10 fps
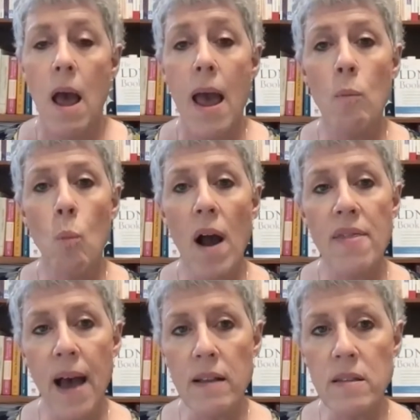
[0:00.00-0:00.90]
And why
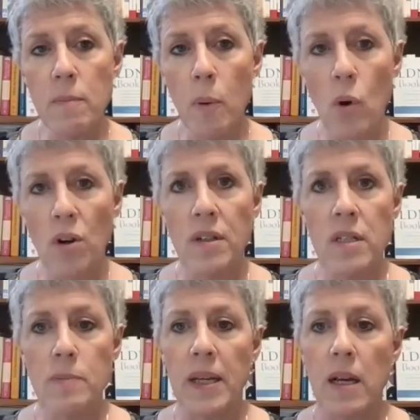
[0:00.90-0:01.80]
that's important
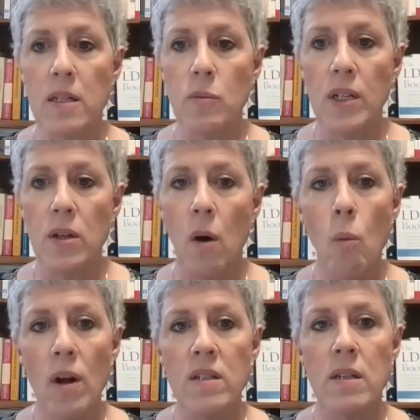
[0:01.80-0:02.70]
is because we don't
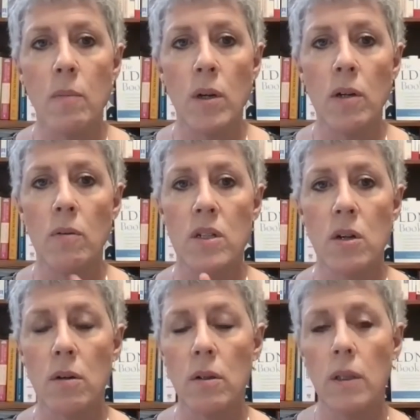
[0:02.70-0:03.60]
want someone who is
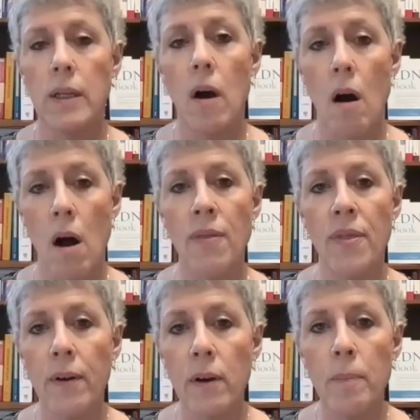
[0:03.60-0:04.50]
currently on
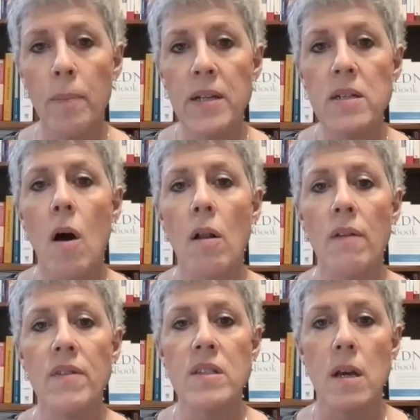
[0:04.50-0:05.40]
therapy to all of
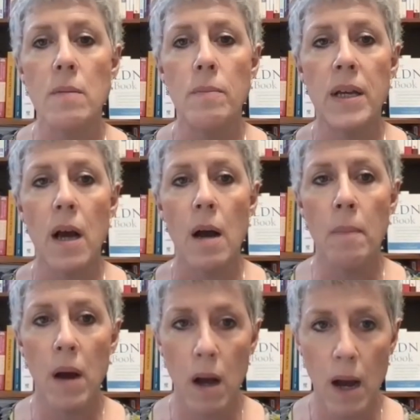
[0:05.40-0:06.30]
a sudden
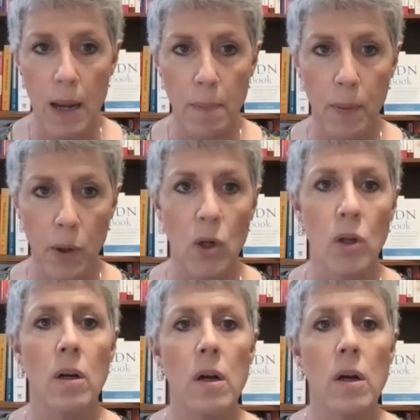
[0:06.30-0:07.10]
become hyperthyroid